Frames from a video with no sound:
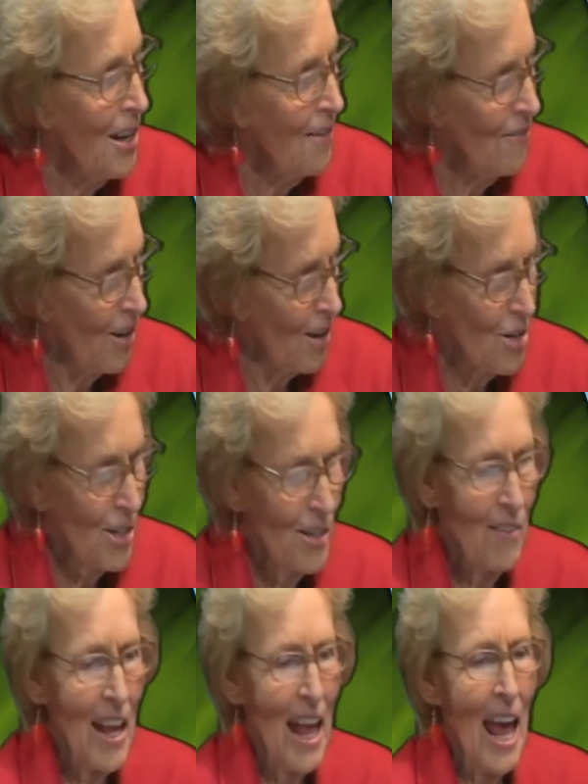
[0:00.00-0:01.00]
at first.
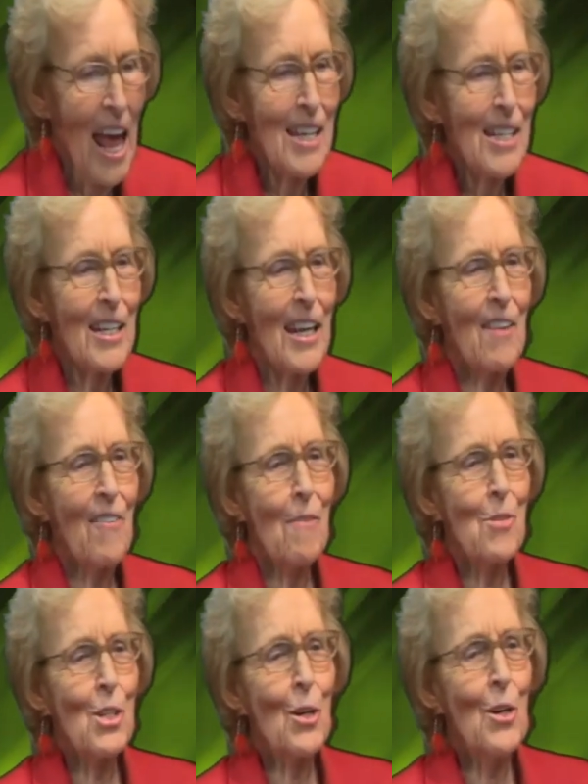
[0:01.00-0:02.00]
They asked if I
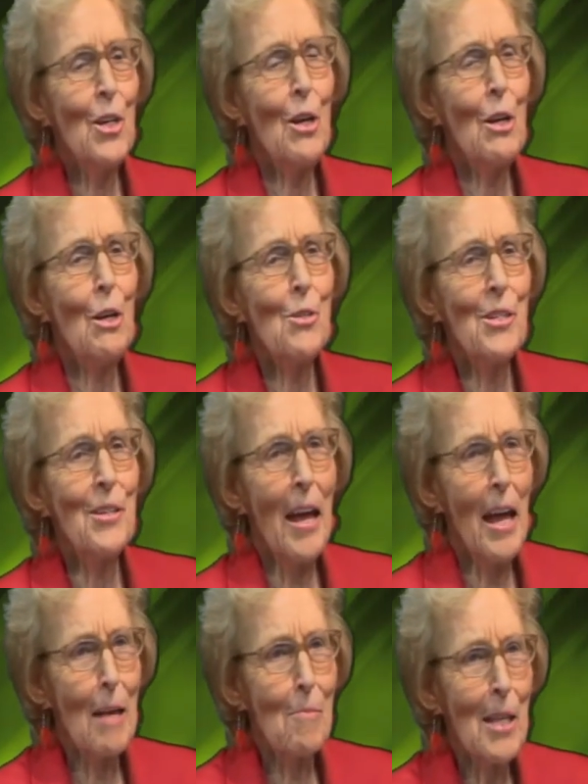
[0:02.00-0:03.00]
was going to use
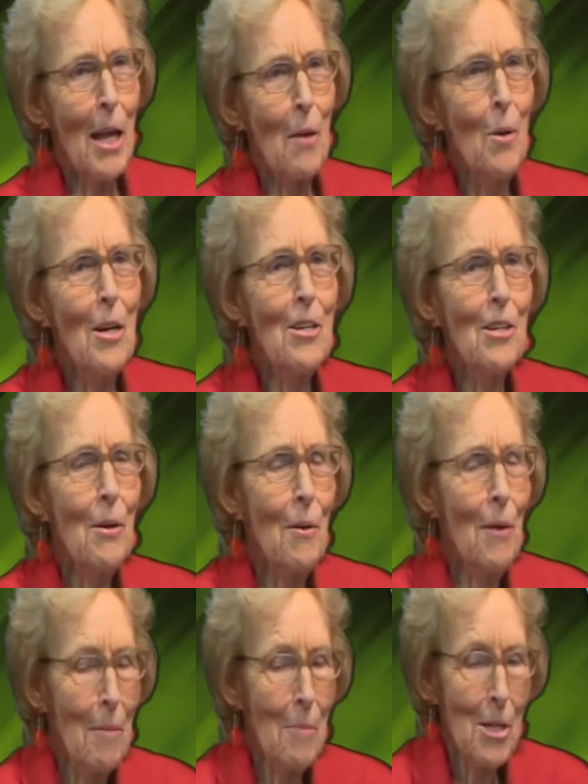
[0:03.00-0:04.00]
names. They wanted to know
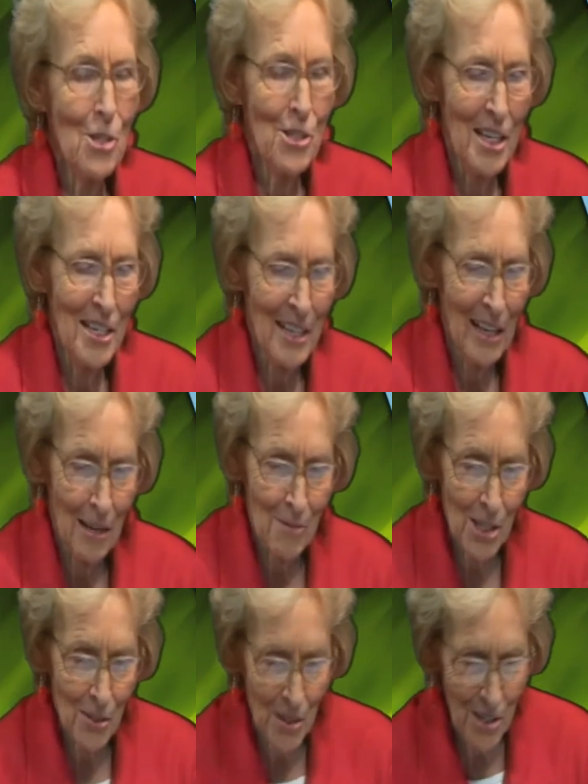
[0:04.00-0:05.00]
how much detail I
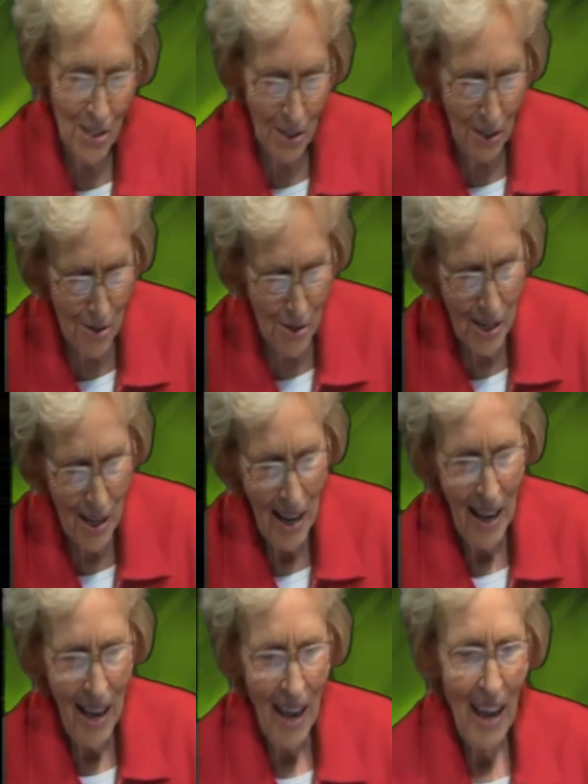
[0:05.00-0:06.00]
was going to use.
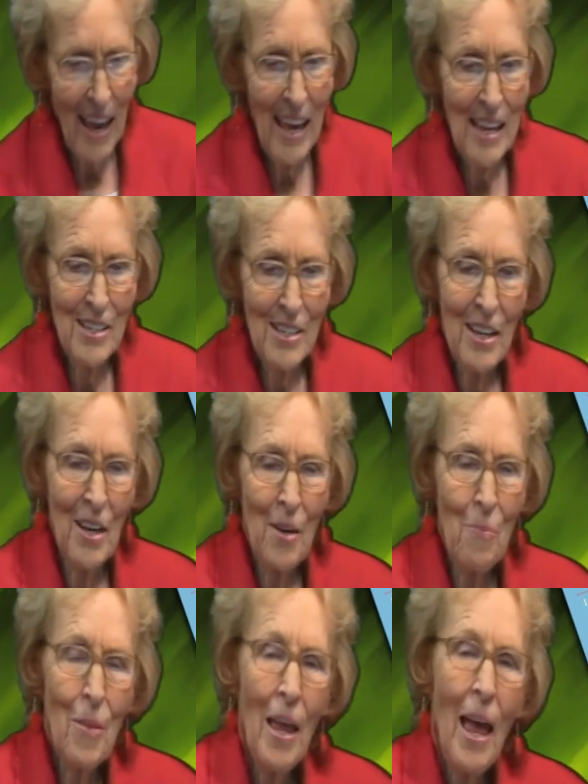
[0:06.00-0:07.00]
And
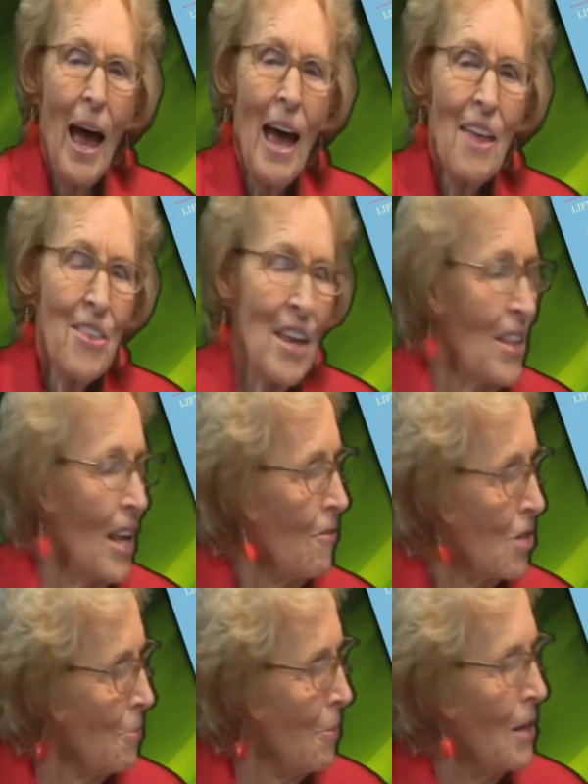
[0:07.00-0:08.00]
I think they've
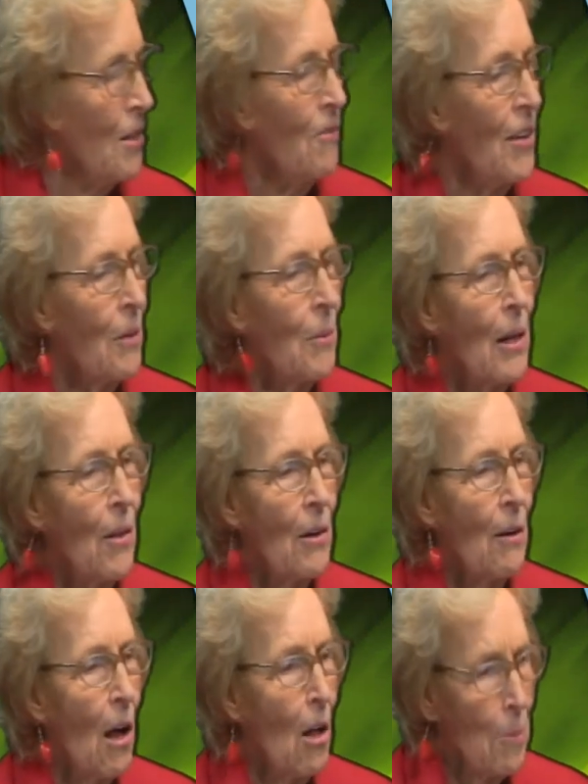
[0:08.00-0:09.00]
responded very well.
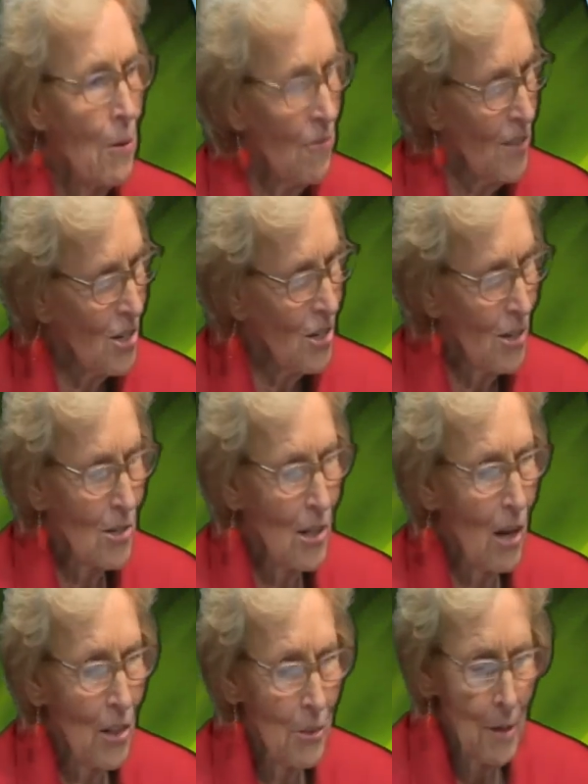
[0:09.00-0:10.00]
They're all professionals.
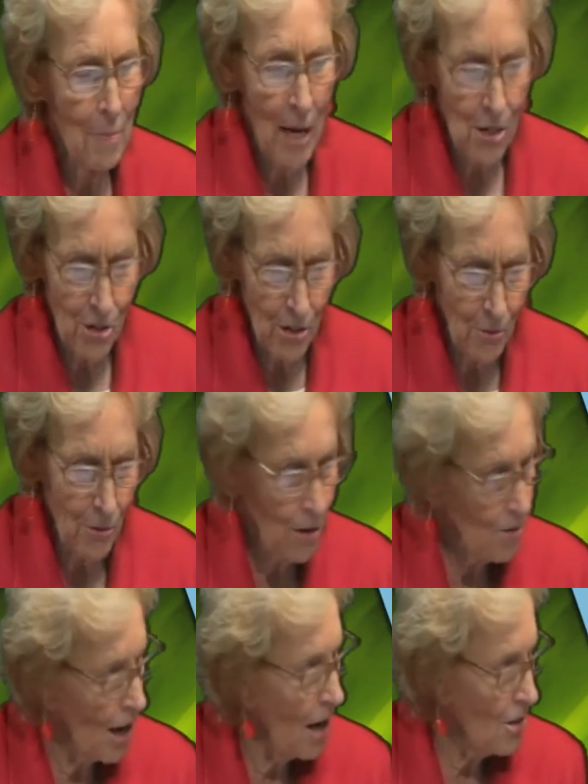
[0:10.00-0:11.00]
All 3 of my children are
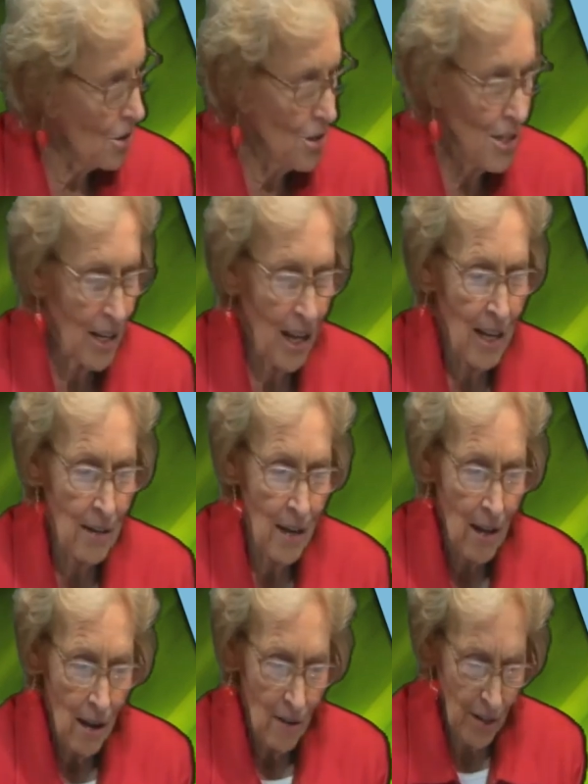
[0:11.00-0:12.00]
doctors and
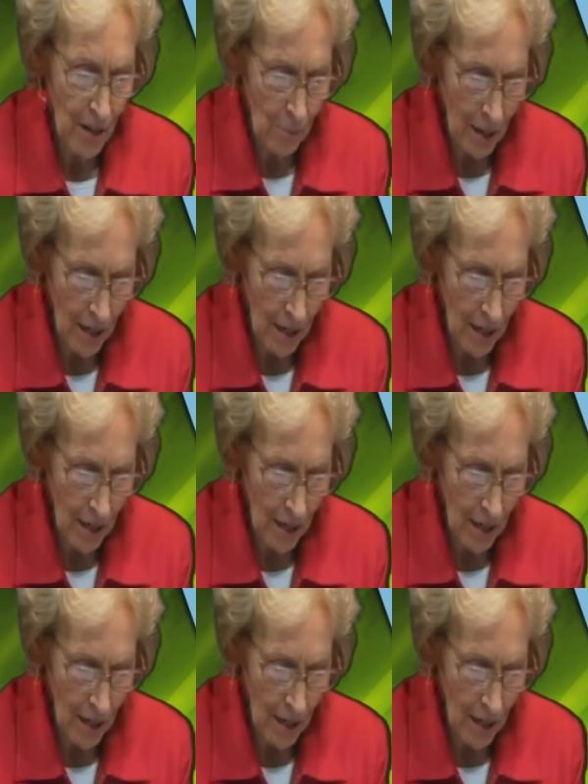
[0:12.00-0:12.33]
very well